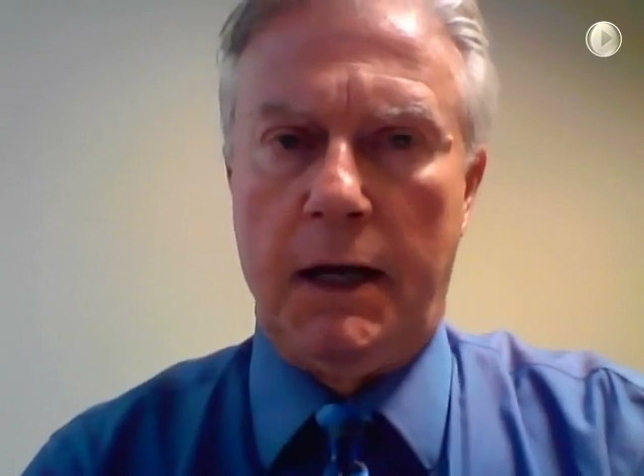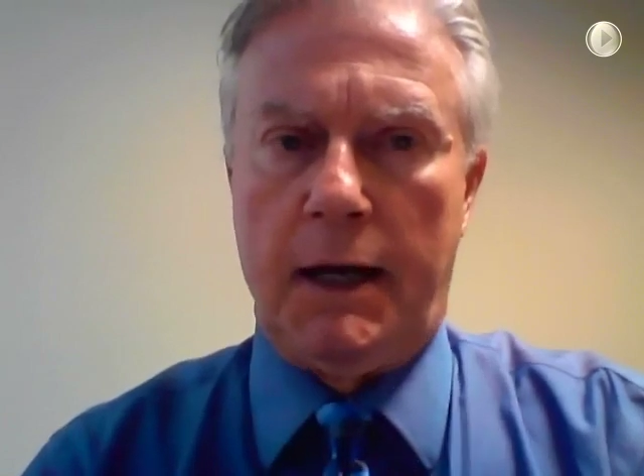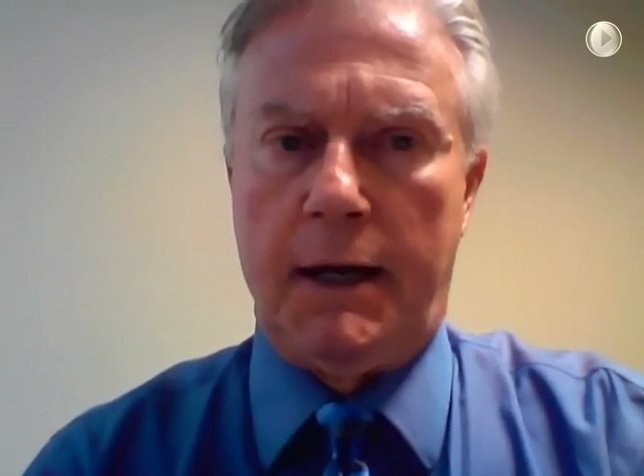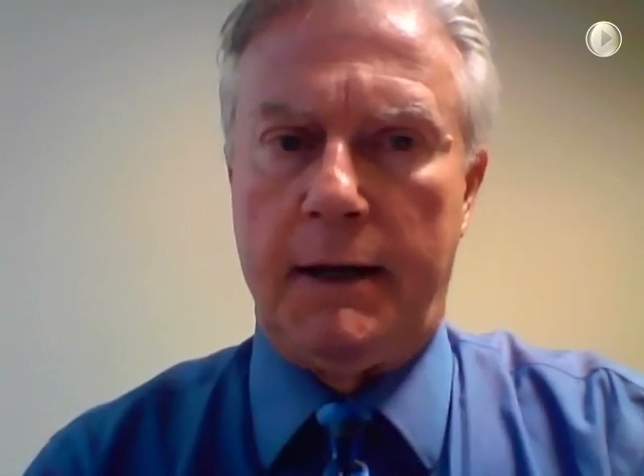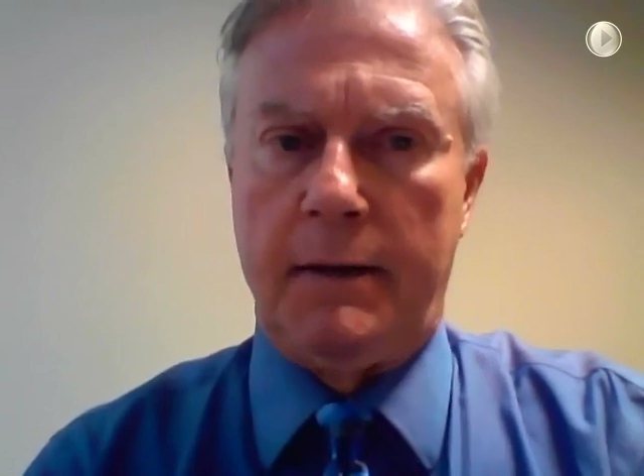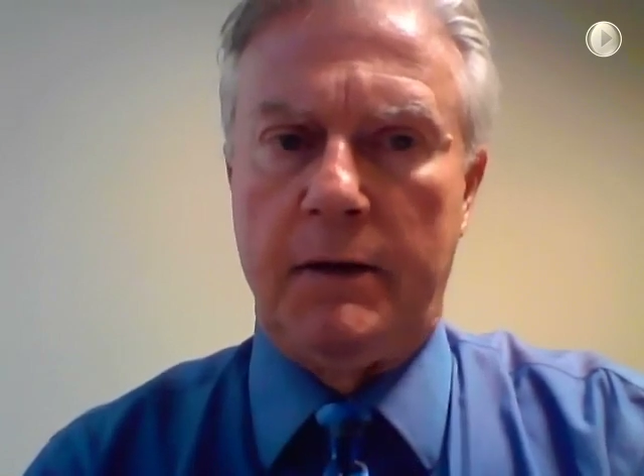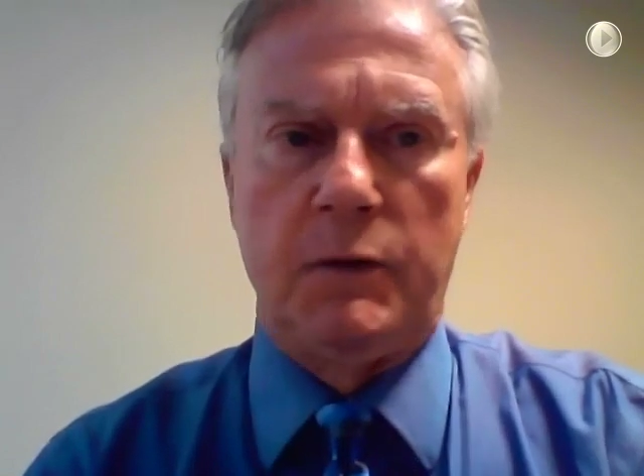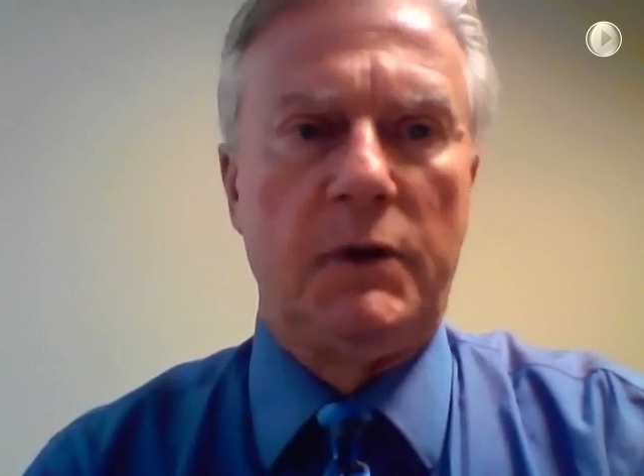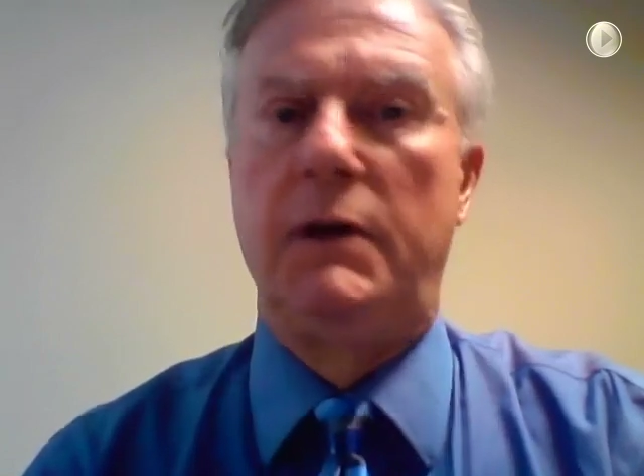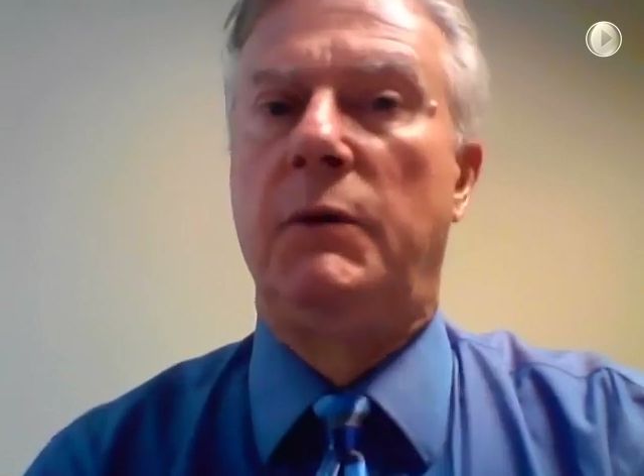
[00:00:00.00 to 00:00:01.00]
Uh, it's
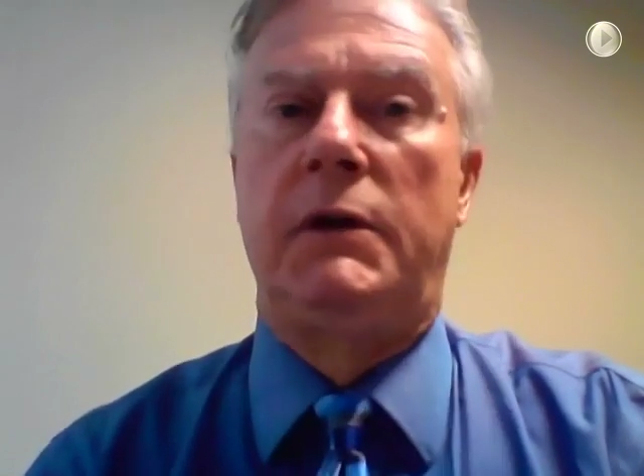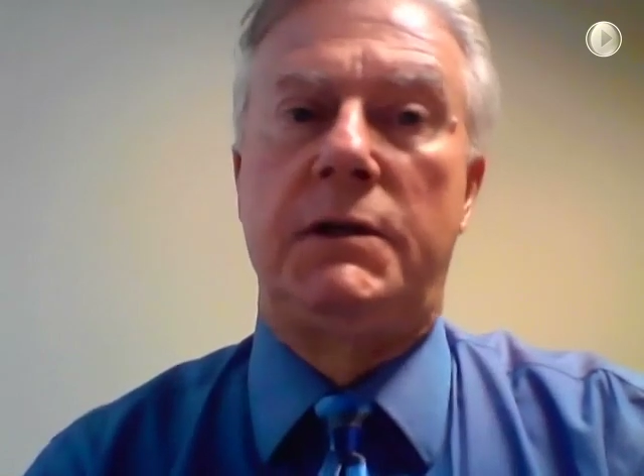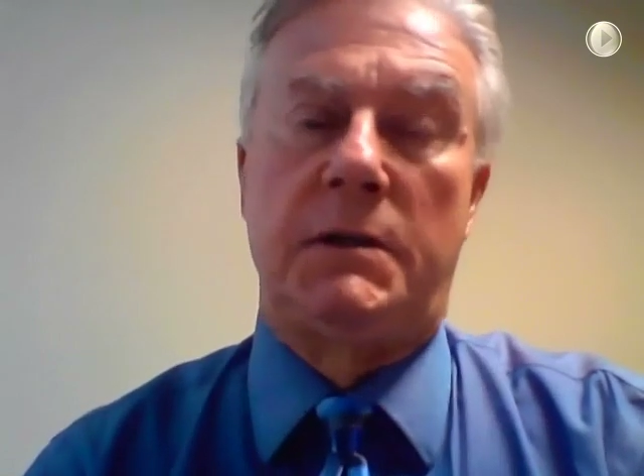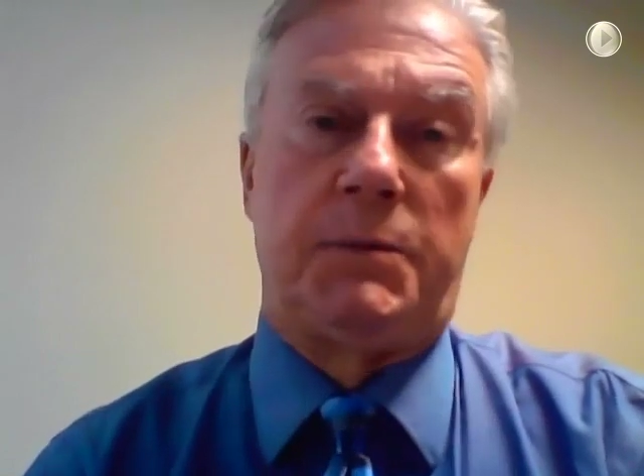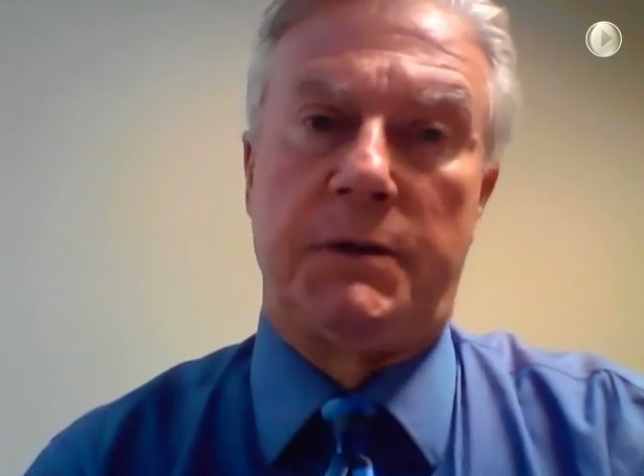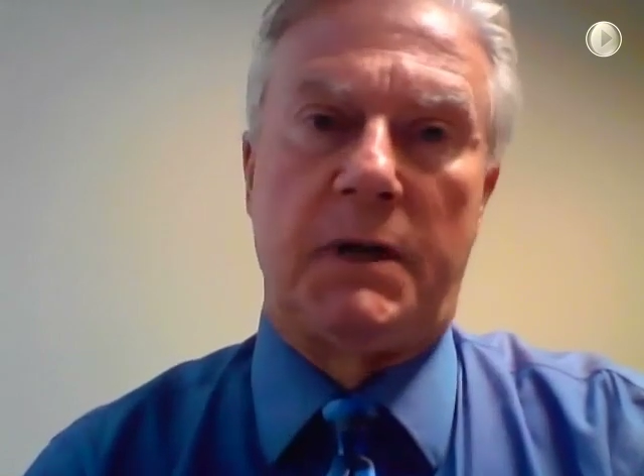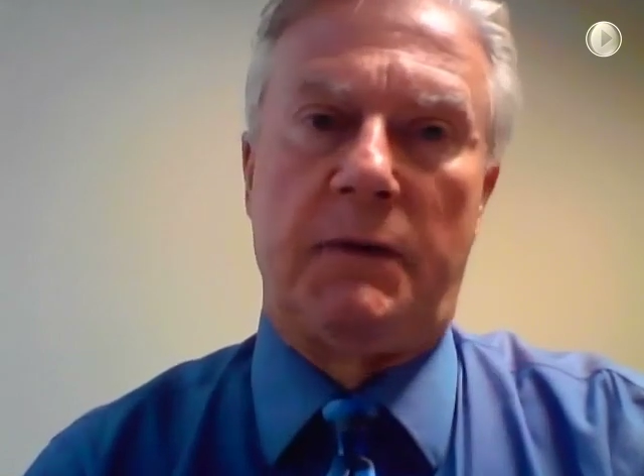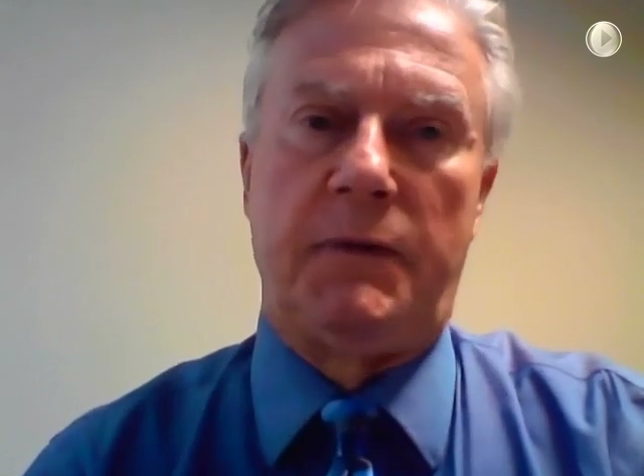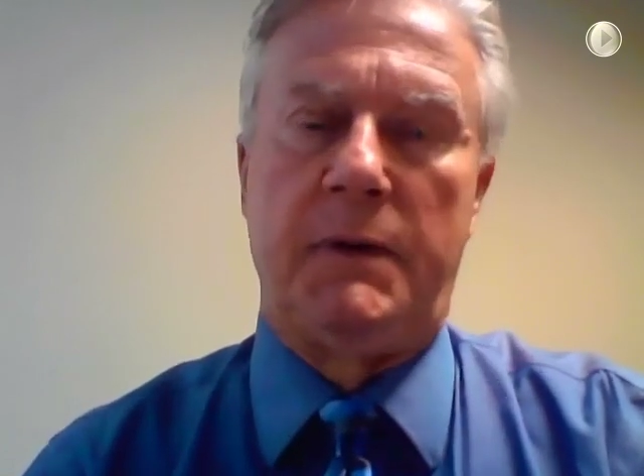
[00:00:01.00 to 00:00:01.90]
really, really simple stuff.